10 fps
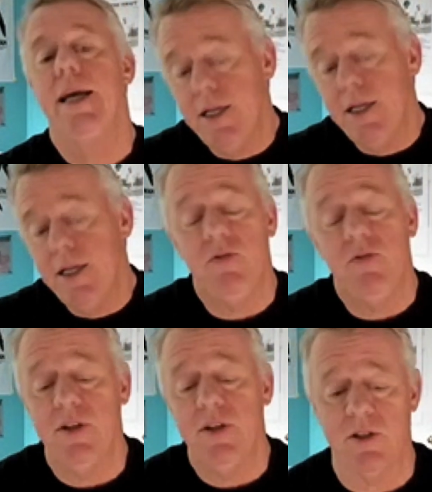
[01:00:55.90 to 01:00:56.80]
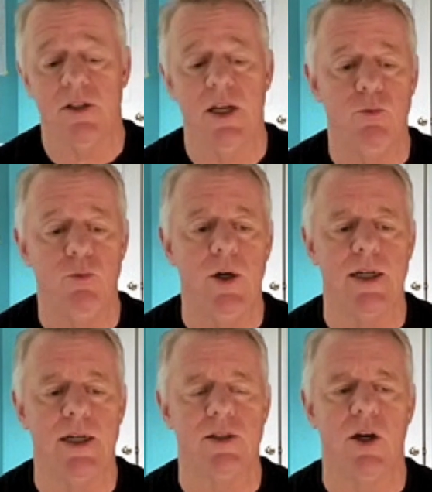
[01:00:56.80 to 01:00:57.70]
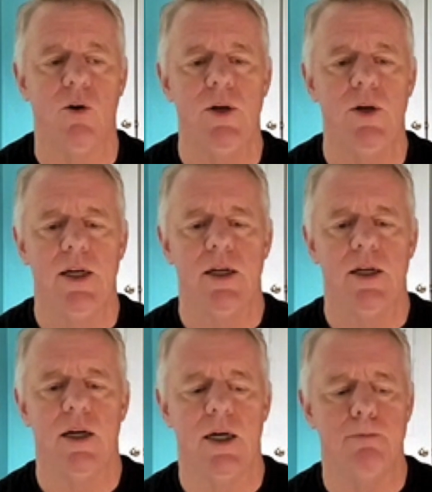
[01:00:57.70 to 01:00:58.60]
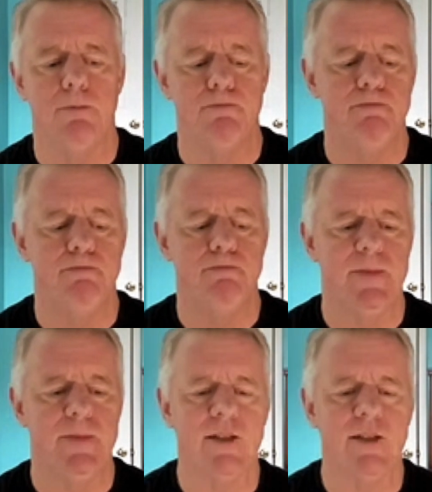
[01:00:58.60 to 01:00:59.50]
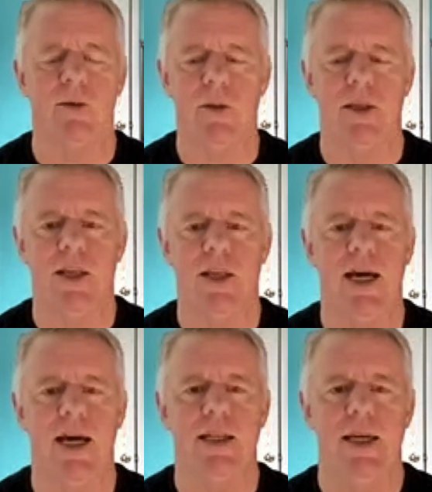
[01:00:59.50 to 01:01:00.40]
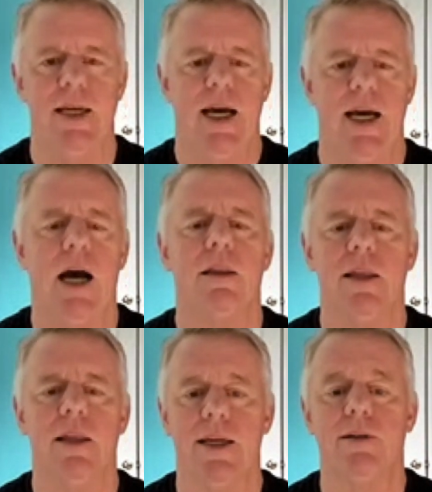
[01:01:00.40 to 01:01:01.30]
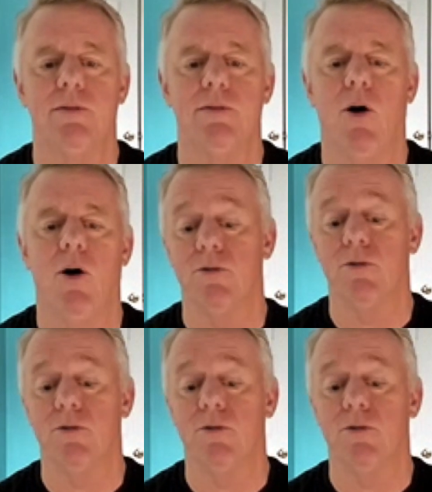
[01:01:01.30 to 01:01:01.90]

and she feels the same way. So um, that's something that I think our